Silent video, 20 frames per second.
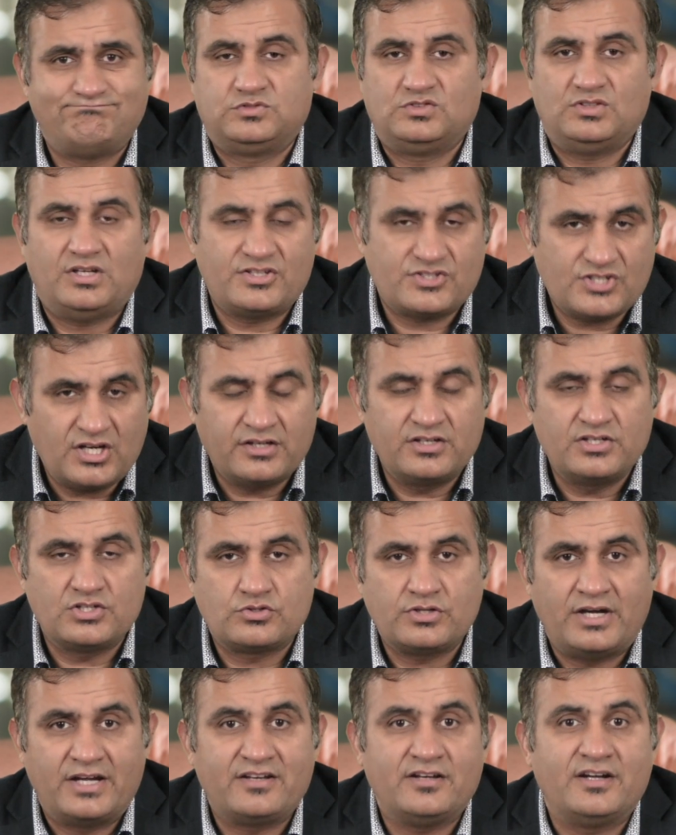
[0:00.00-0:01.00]
I started in
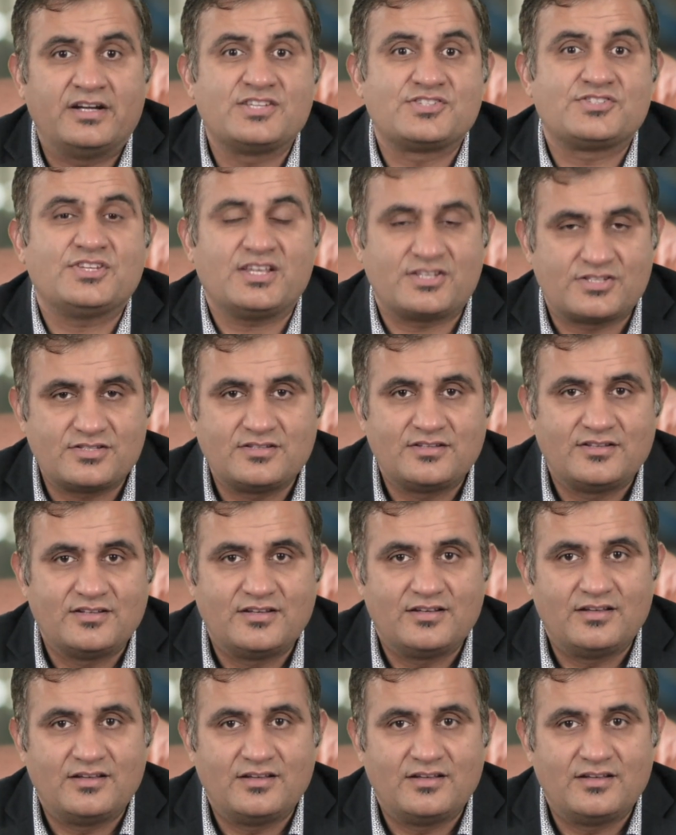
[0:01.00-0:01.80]
1996.